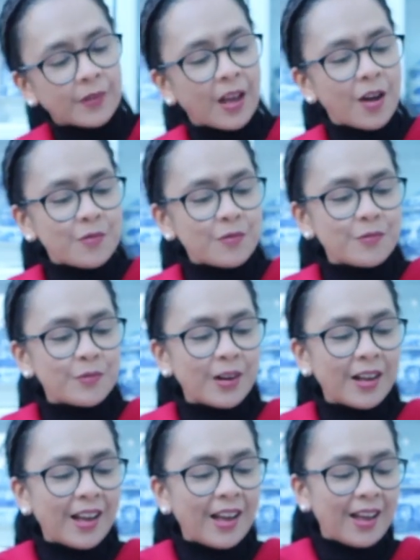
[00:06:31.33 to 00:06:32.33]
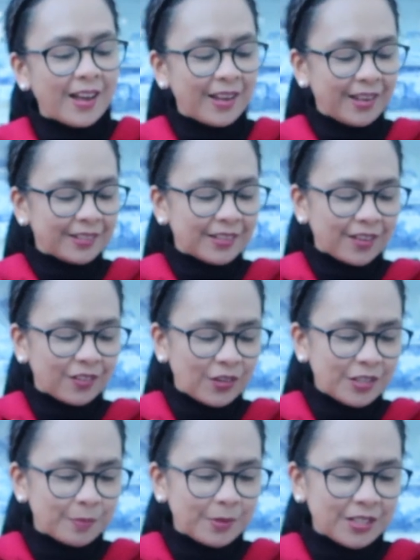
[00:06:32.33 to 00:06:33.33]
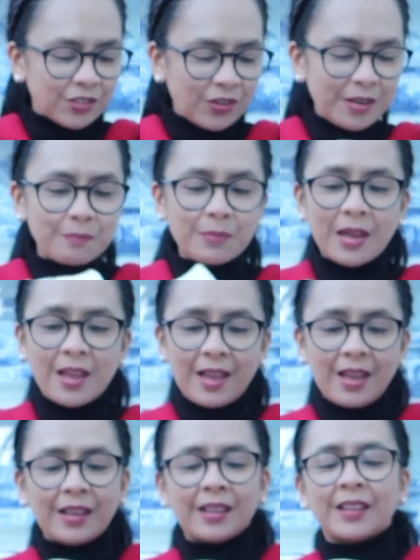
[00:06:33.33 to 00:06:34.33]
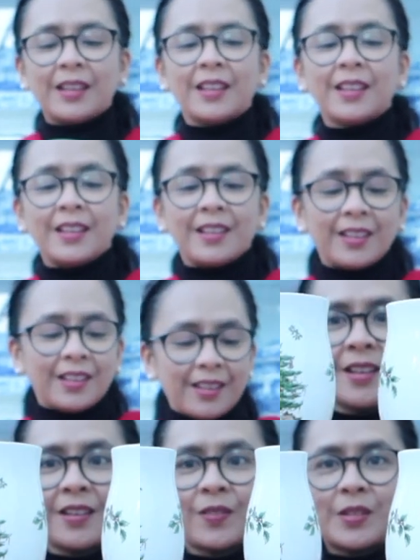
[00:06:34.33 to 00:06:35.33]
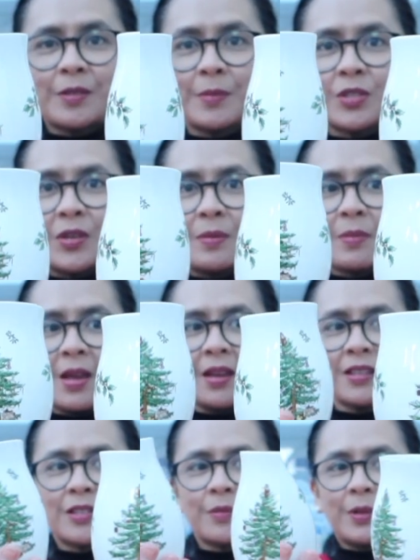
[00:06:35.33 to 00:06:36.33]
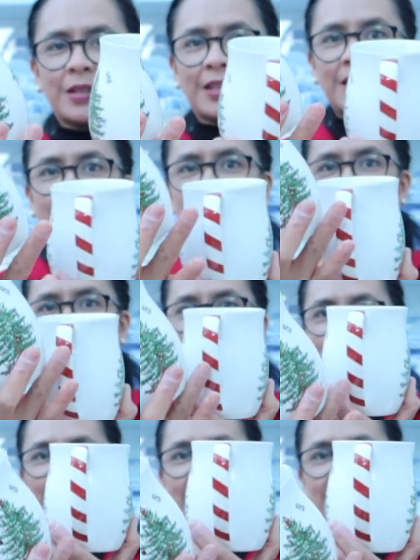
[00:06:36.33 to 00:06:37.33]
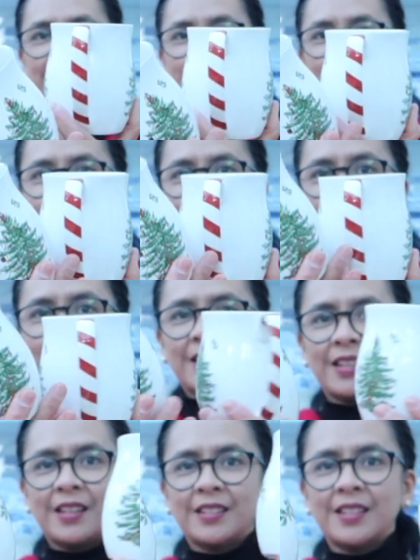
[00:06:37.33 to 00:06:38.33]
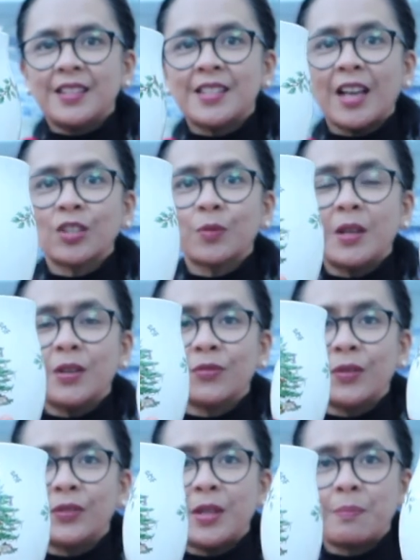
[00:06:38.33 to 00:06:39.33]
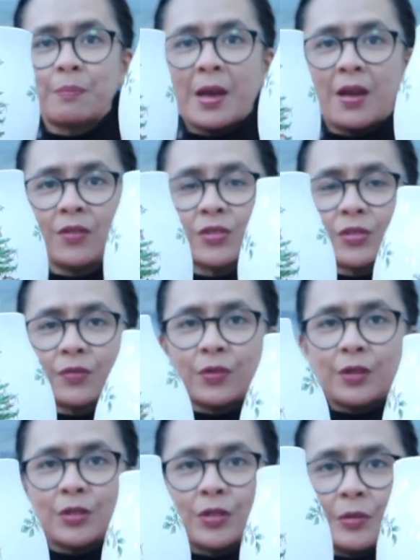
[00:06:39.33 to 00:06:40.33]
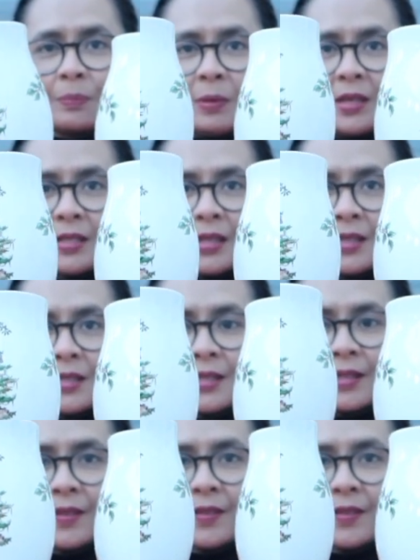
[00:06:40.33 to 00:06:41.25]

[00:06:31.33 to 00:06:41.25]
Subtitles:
Oh, right. A Christmas tree mug. Christmas tree mugs with a candy cane handle. And this is actually 15 pounds for the 2 pieces.